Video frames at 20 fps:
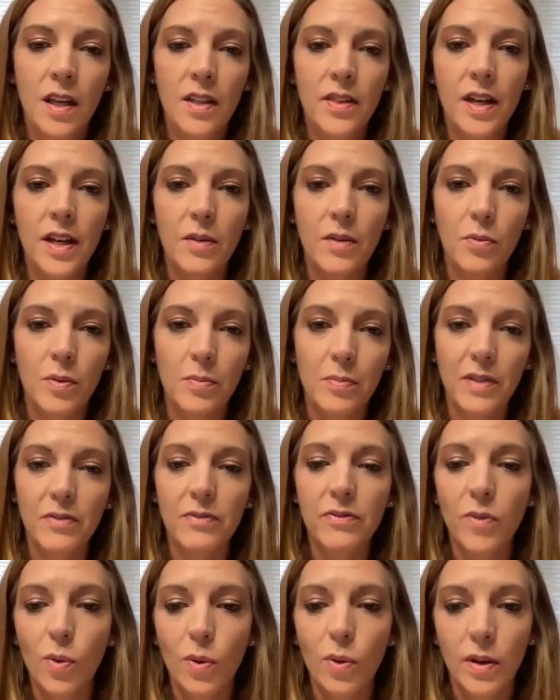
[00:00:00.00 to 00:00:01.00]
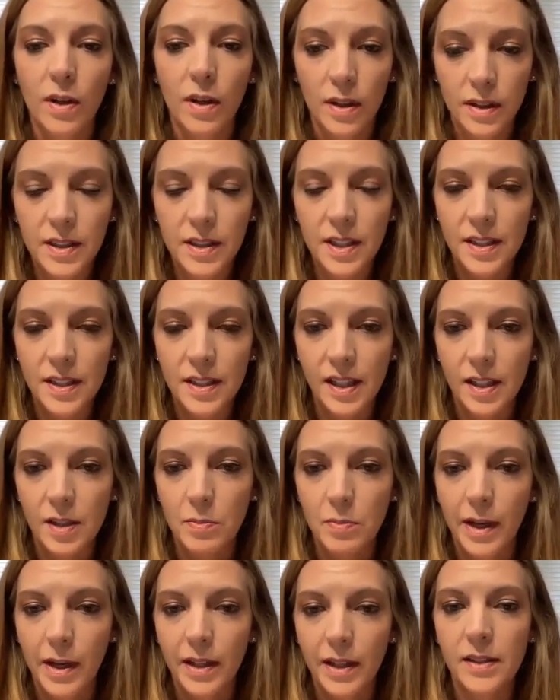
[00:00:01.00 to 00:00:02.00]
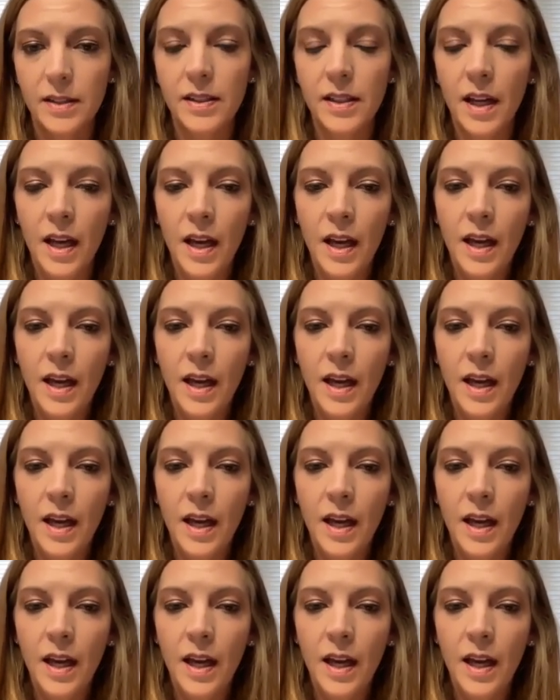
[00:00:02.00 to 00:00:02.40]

that would be 4 to 6 months.